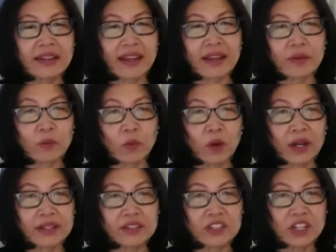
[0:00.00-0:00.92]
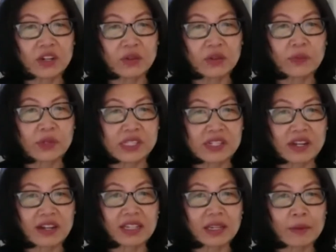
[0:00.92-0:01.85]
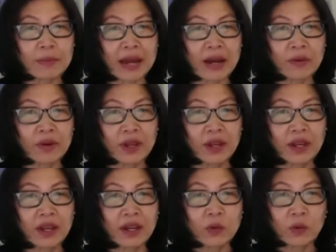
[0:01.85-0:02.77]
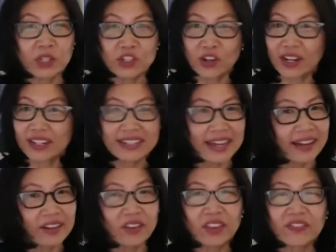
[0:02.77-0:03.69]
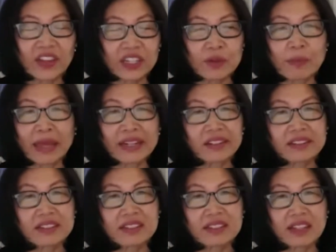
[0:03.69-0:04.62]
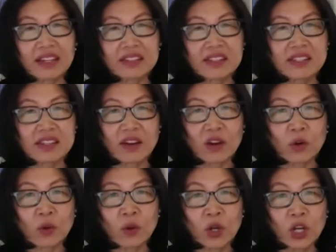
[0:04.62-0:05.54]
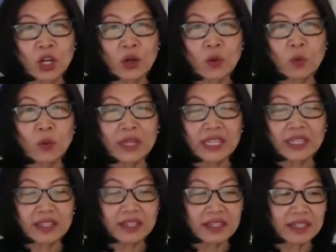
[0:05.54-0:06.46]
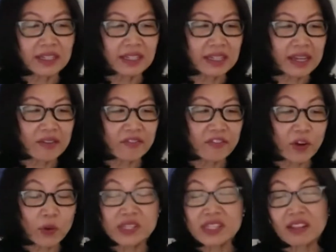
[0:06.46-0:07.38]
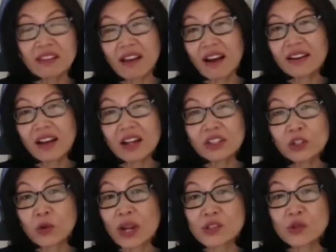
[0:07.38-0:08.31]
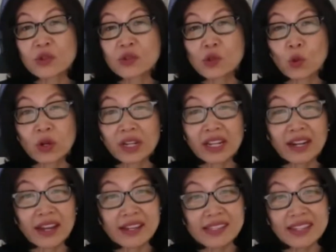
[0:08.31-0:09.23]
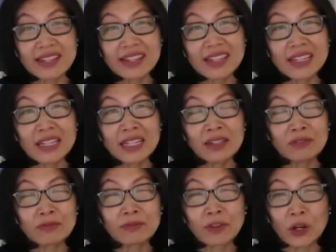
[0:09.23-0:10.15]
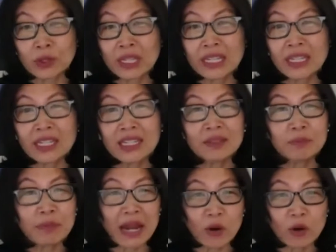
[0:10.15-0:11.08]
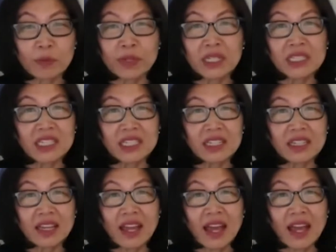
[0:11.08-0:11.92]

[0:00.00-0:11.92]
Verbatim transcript: and what Tony was talking about, we try to tackle the fundamentals. And so we focus a lot on grassroots organizing, voting, power building